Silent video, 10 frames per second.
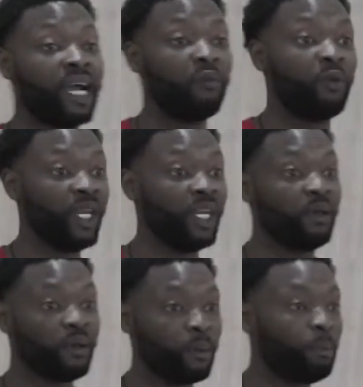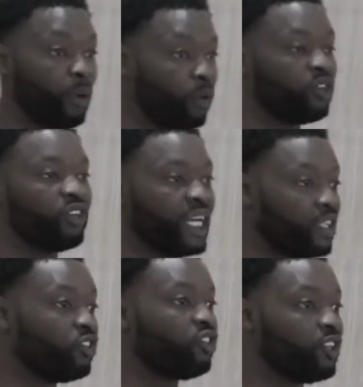and we built the
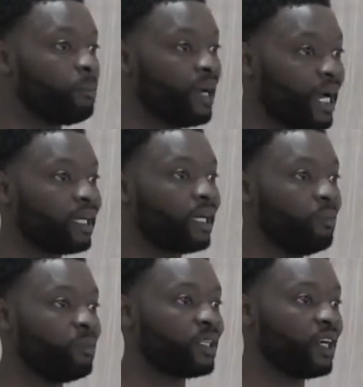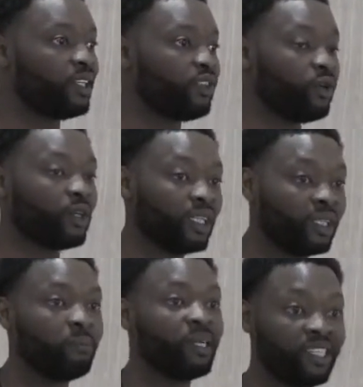relationship back and we started talking,
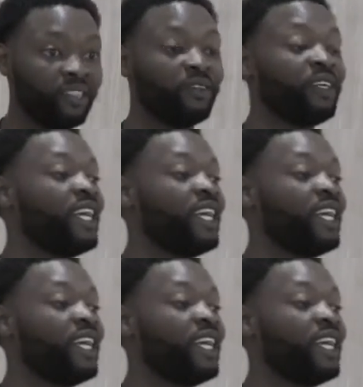bless you.